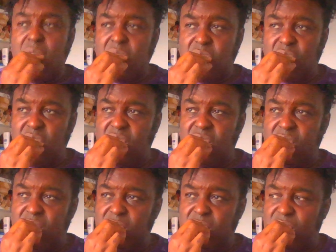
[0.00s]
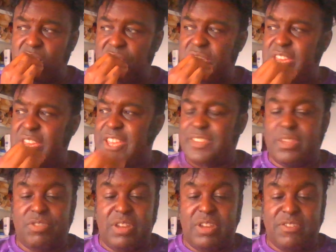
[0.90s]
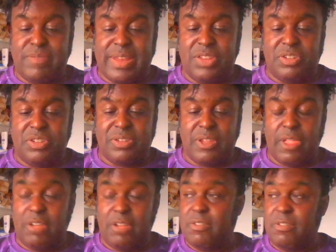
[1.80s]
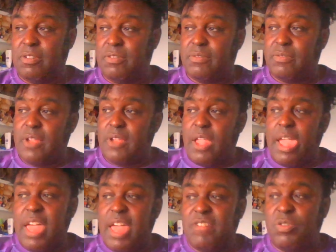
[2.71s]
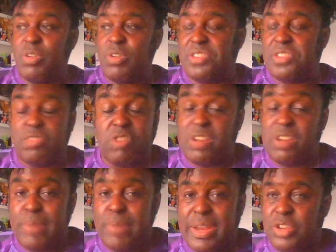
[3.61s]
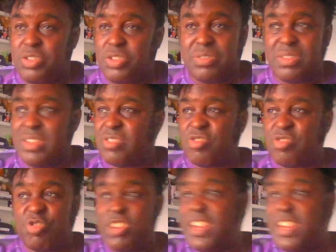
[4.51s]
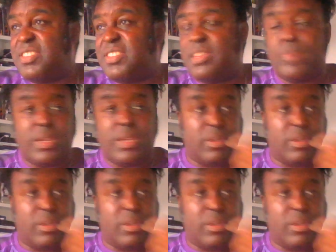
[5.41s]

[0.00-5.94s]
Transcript: Three years and three different managers. Or 4 years and three different managers. It's crazy, man.